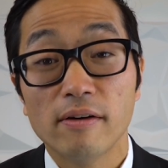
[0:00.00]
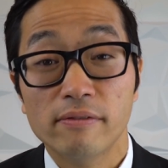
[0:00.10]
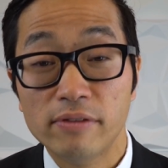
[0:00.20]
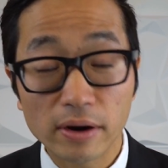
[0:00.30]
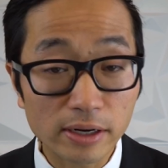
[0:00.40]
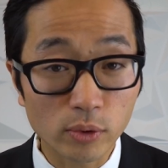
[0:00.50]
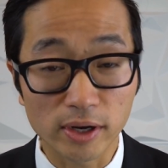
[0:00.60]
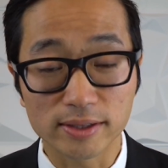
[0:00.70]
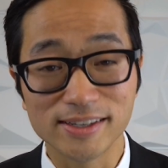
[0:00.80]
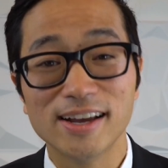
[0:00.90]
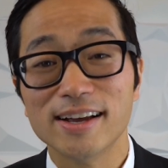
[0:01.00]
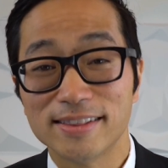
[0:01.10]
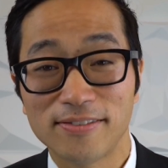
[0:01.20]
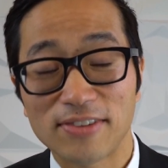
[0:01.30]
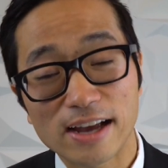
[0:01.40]
very quickly.
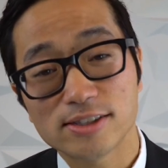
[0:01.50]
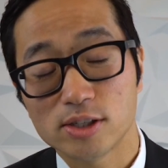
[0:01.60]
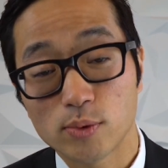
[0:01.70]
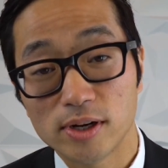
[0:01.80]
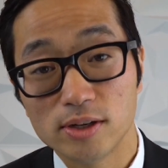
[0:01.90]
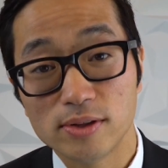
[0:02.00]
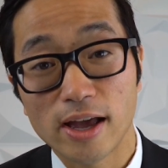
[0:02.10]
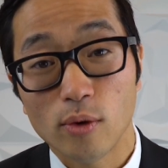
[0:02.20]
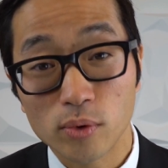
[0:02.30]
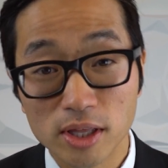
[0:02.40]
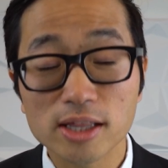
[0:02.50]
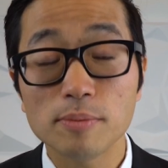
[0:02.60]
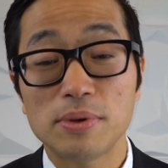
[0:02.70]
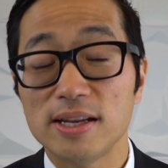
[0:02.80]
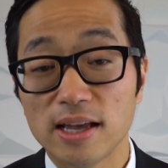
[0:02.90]
The fastest way to do that within
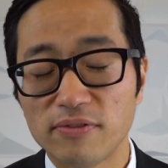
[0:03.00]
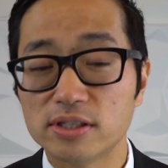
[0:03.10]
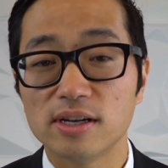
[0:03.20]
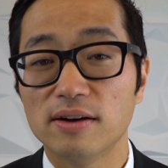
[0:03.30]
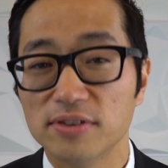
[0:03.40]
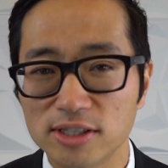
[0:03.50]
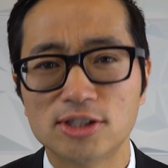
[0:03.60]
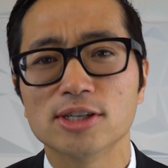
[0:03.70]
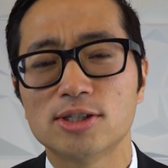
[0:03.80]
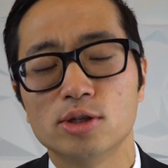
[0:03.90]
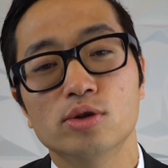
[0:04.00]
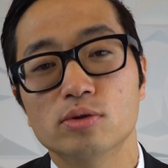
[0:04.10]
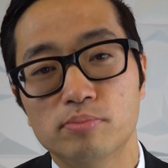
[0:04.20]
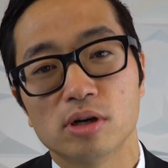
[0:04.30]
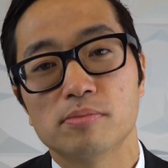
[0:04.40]
the PDF itself is just to
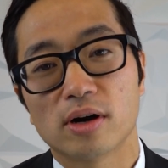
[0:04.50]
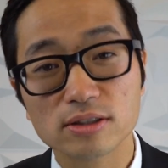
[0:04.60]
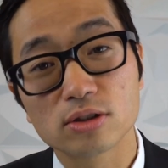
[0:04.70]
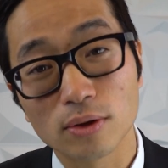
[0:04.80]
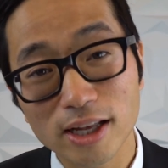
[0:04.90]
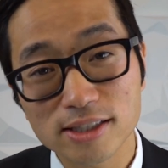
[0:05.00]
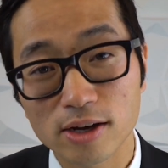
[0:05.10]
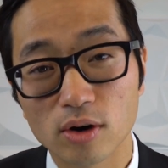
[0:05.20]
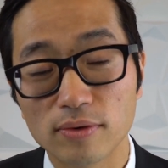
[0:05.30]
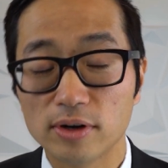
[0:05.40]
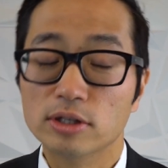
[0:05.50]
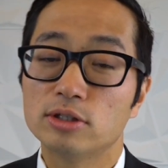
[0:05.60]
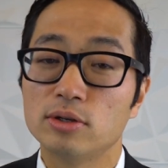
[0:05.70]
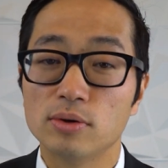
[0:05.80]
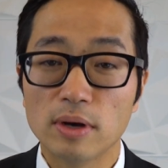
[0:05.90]
use bookmark. So let's head over
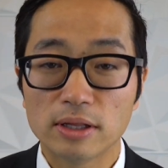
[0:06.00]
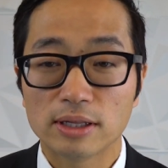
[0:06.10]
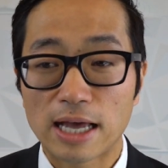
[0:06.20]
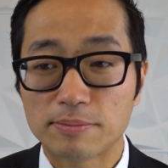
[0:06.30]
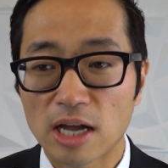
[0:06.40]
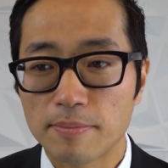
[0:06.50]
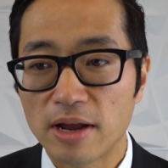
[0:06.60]
to the laptop